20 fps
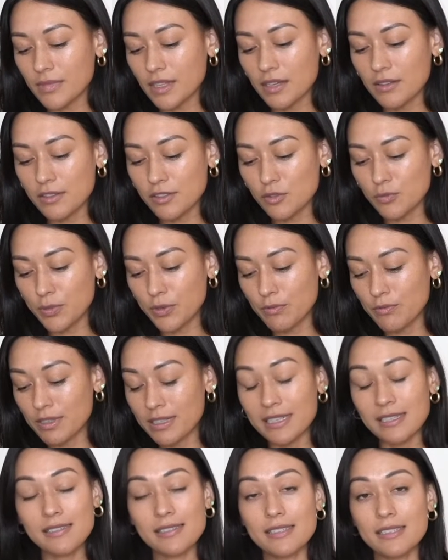This will be
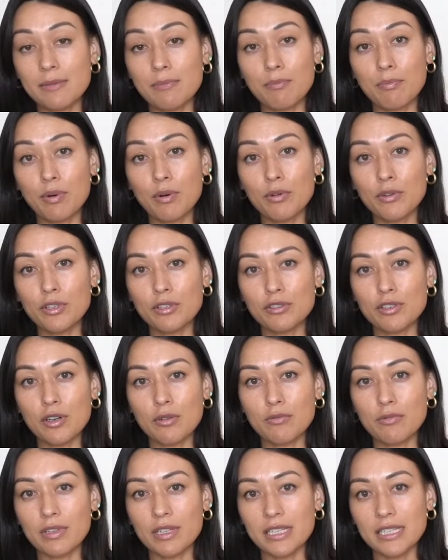really simple. You
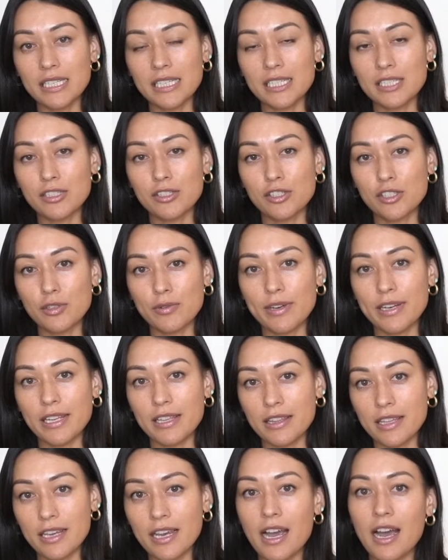don't really need to do
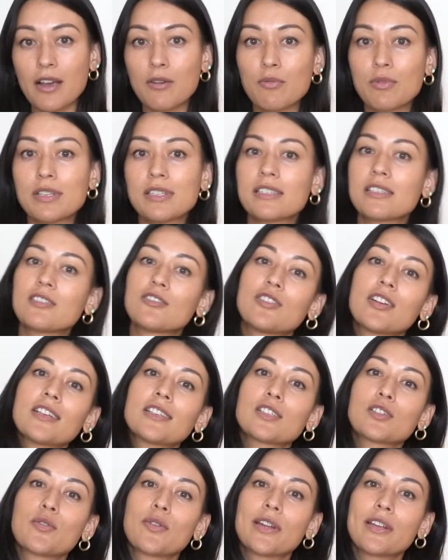anything. I would
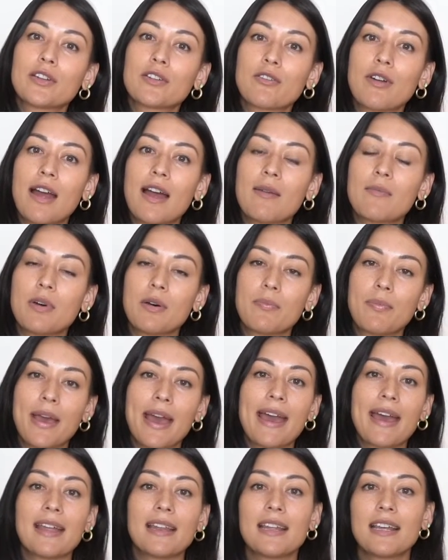suggest going to grab a
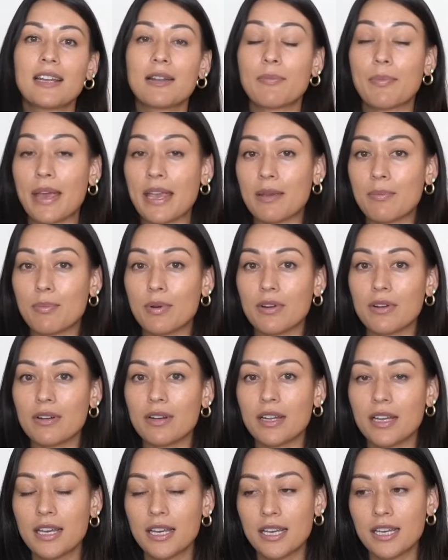pen and a paper
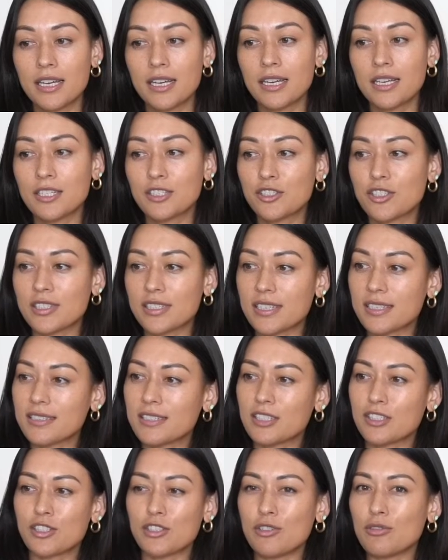just because
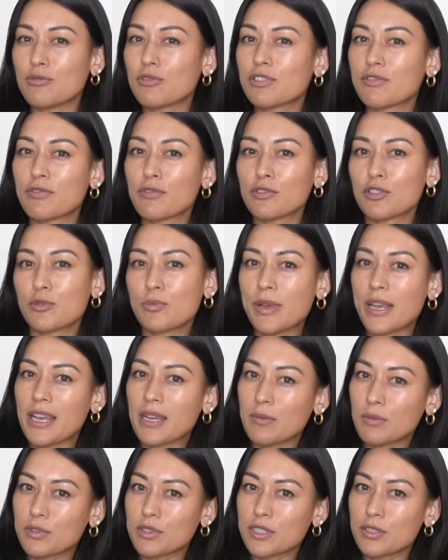it's useful to be
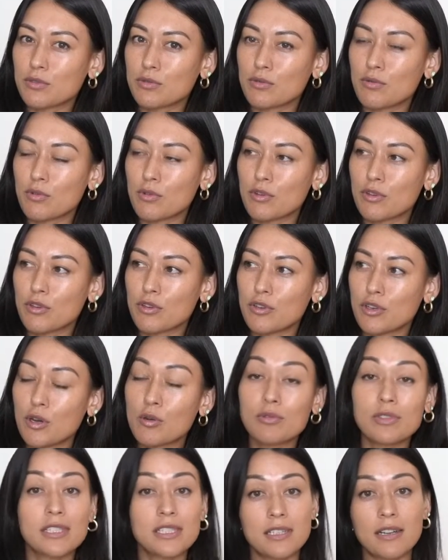able to
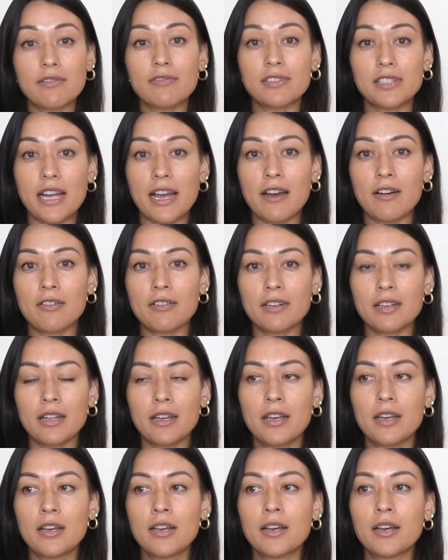note stuff down.
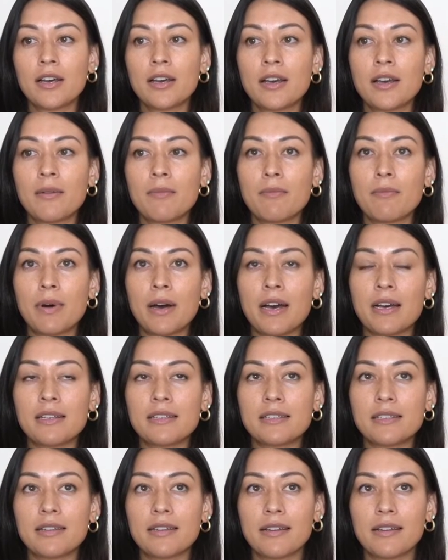But